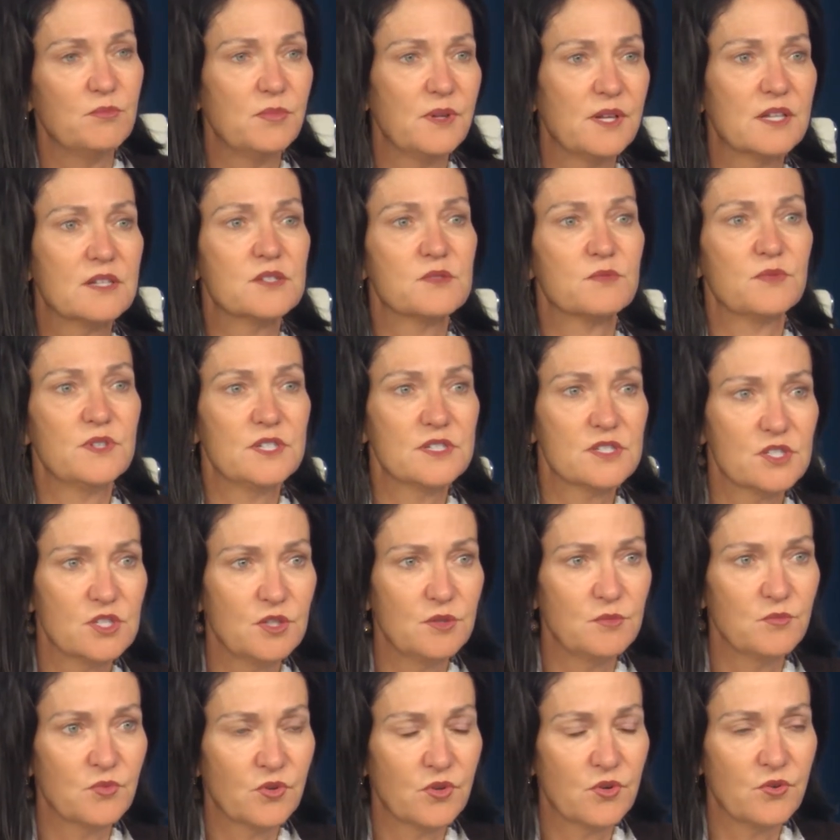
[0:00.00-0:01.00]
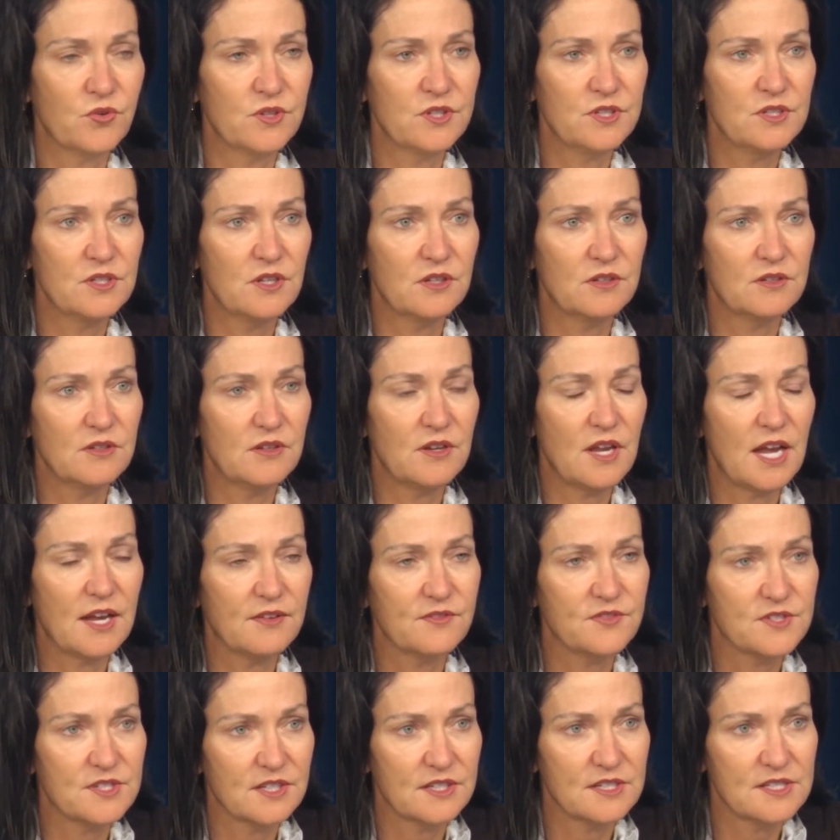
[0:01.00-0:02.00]
because we assume we're going to
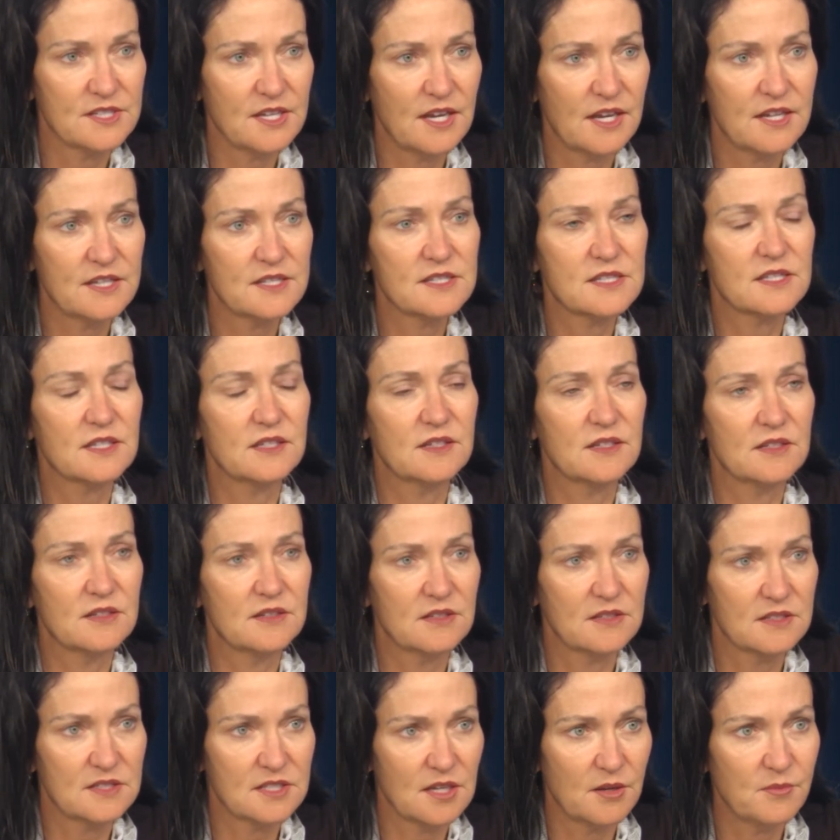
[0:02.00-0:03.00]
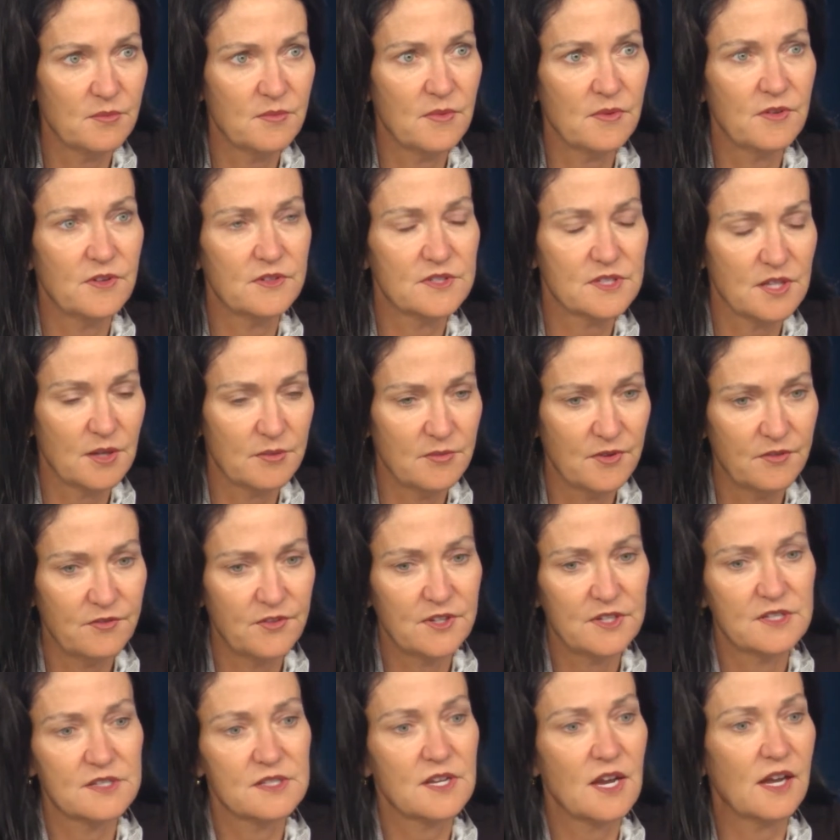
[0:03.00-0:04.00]
have success, and some of
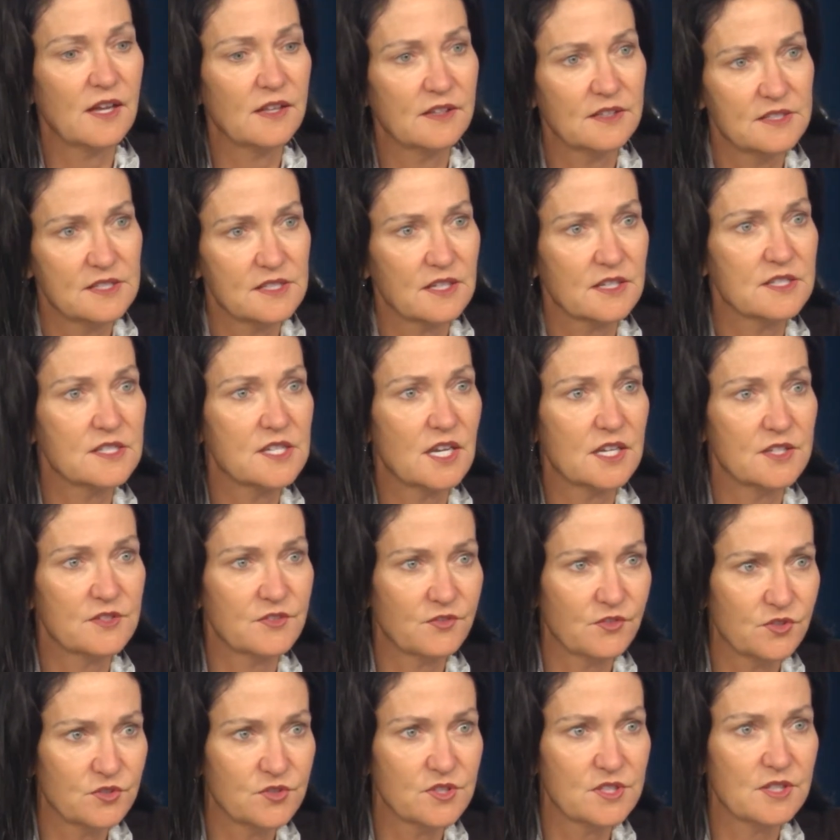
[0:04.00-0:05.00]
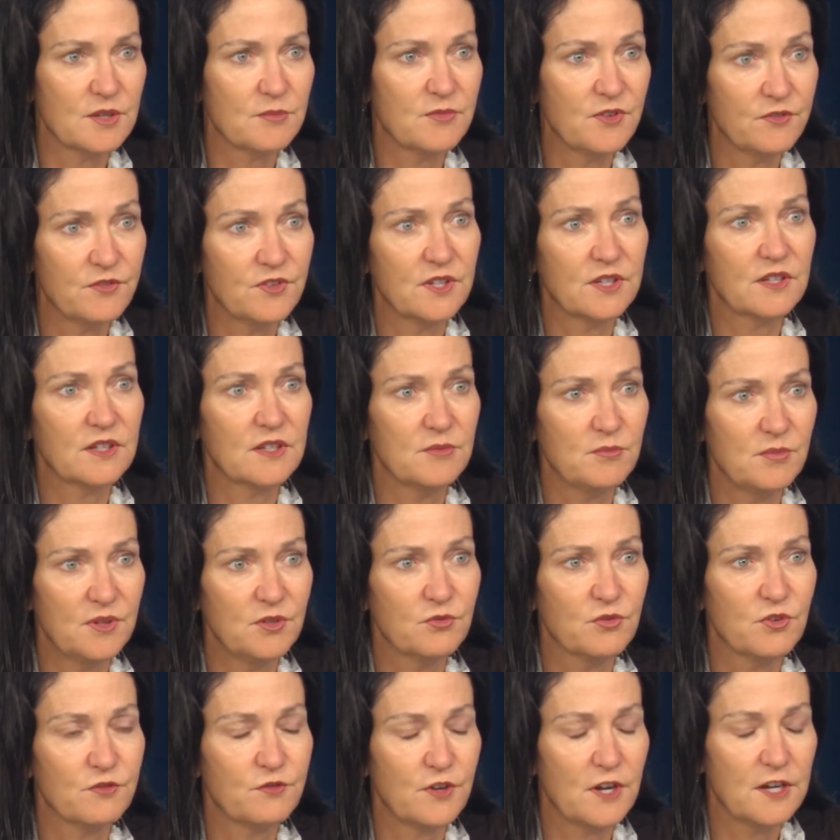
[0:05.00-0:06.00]
it is highly successful, some of it can be
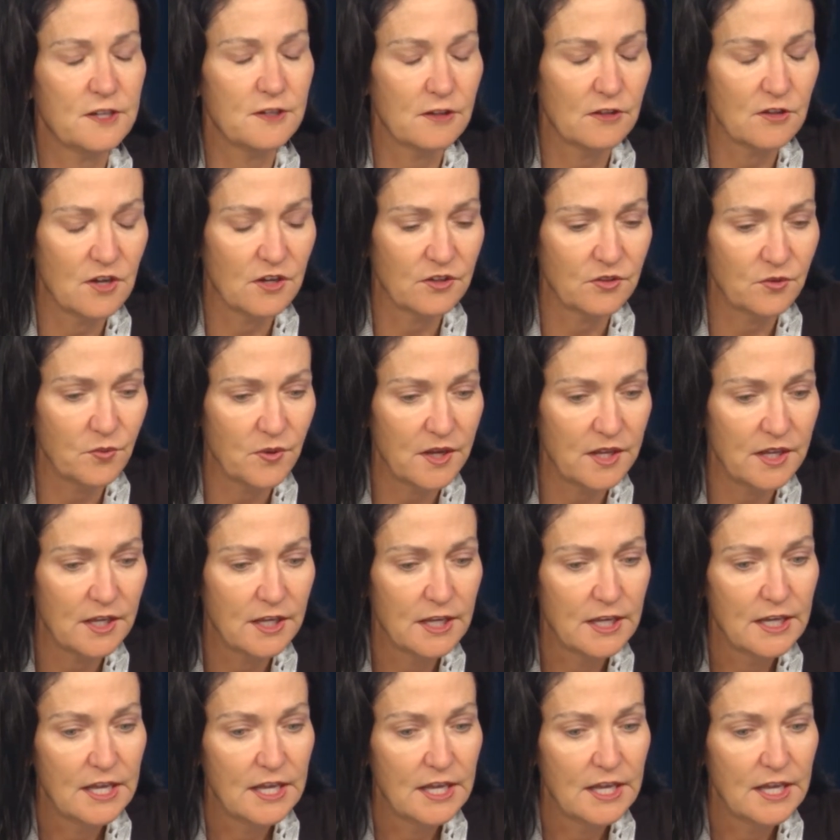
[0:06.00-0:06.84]
refined along the way,